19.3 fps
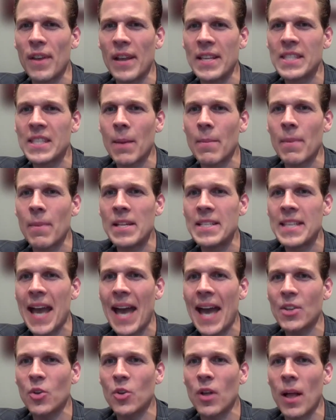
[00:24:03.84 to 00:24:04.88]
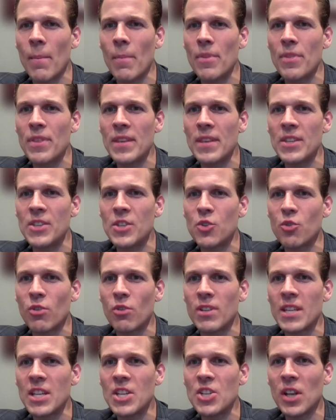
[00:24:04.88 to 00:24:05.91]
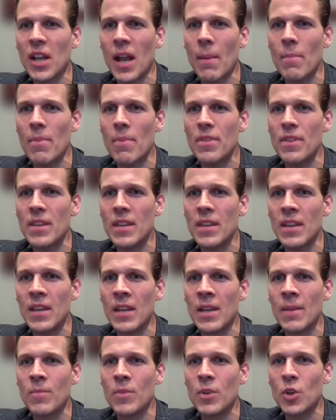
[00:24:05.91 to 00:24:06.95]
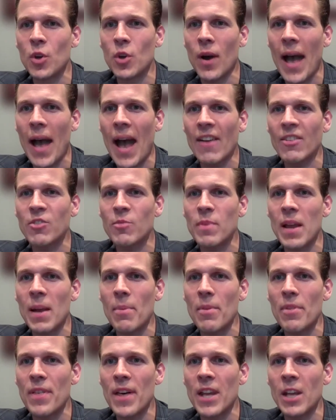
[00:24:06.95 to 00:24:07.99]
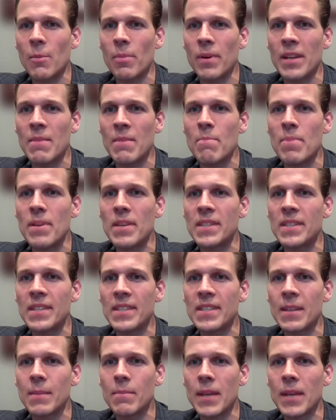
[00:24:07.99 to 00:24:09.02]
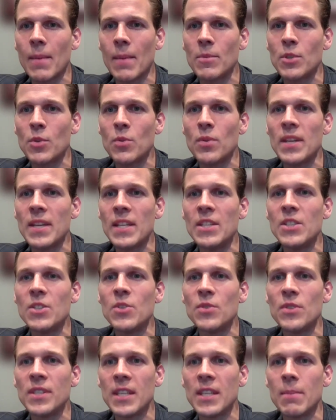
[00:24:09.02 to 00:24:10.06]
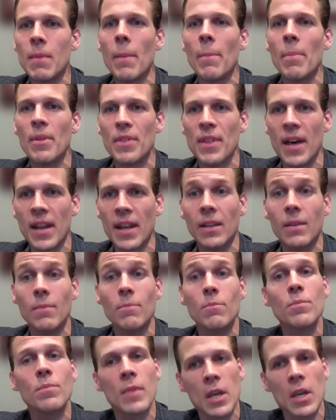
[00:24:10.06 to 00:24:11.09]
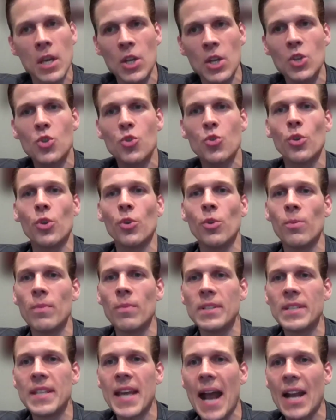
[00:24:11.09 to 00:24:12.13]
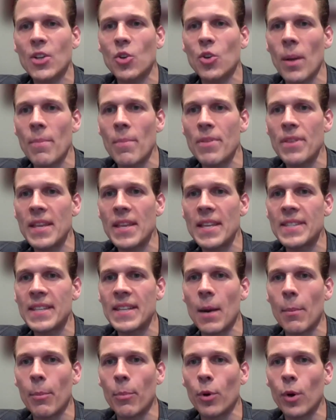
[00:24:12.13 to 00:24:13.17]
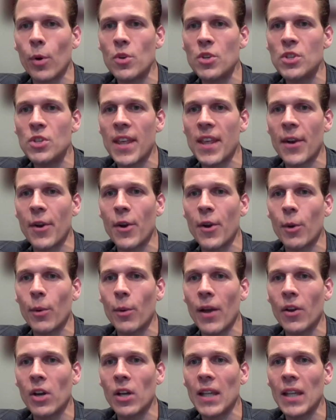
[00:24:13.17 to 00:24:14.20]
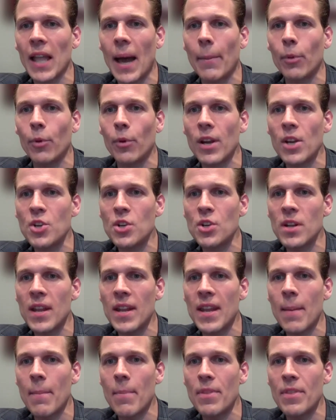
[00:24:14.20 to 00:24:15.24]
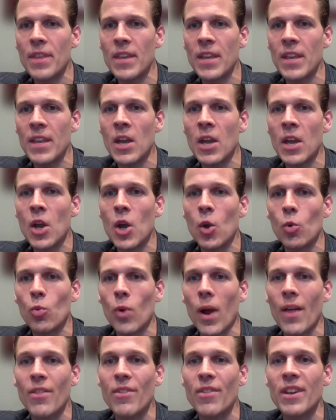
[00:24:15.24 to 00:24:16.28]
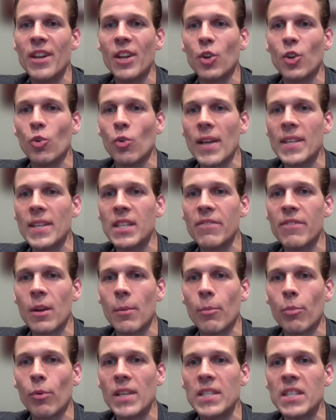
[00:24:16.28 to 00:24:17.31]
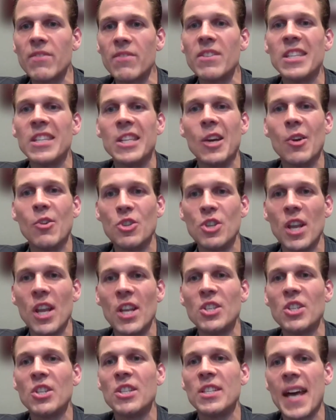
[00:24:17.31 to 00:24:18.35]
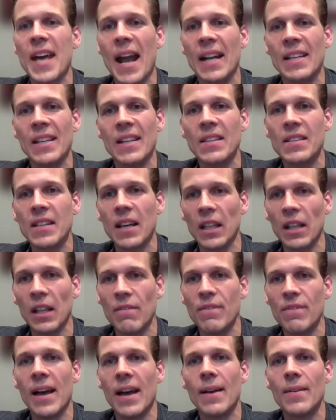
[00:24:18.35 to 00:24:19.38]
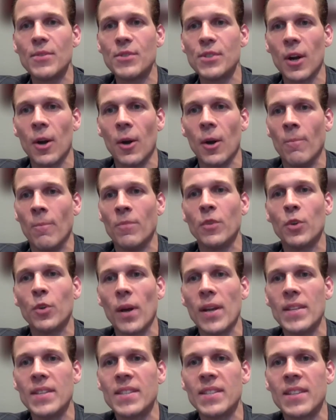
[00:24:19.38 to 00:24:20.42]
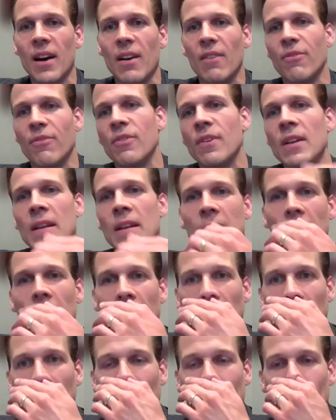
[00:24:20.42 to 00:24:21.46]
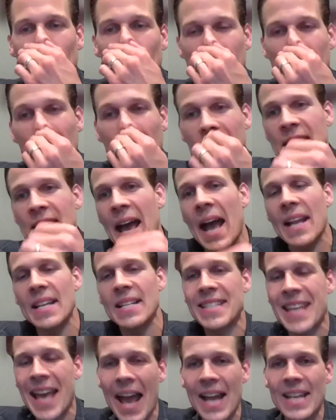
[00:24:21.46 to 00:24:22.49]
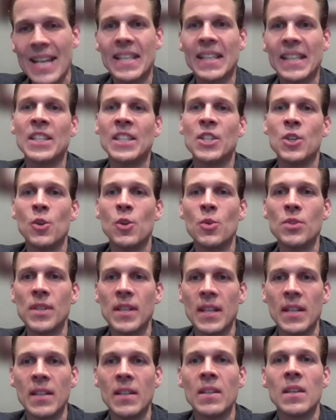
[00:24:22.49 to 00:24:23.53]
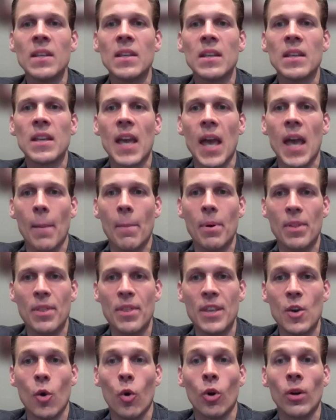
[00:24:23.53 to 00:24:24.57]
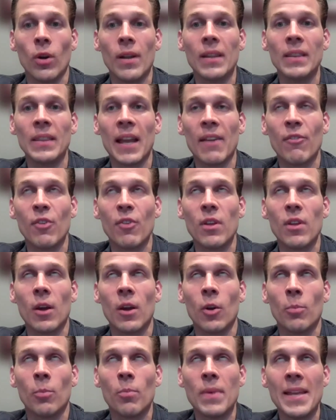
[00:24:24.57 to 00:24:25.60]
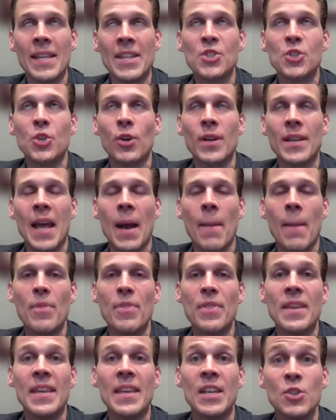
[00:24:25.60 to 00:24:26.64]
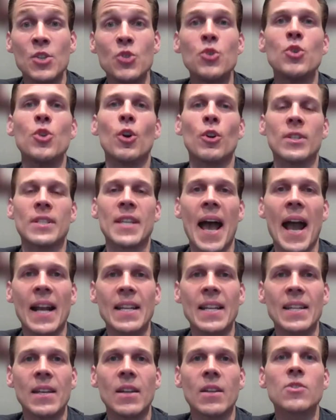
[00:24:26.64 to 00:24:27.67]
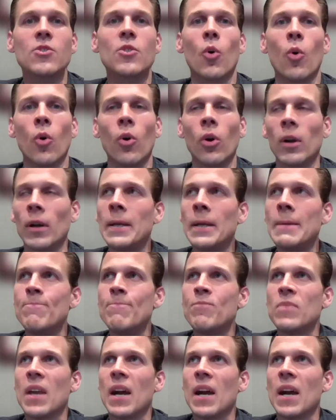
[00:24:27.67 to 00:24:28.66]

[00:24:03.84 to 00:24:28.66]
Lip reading: of things come in. Tactical empathy is strategic empathy. You don't have to be empathetic, but in business, sometimes you need to seem empathetic. True. Tactical empathy is an approach centered around collaboration and empathy rather than aggressive and abrasive negotiation tactics. I love that. So great stuff. But yeah, tactically using empathy or leverage or inserting empathy into your tactics, or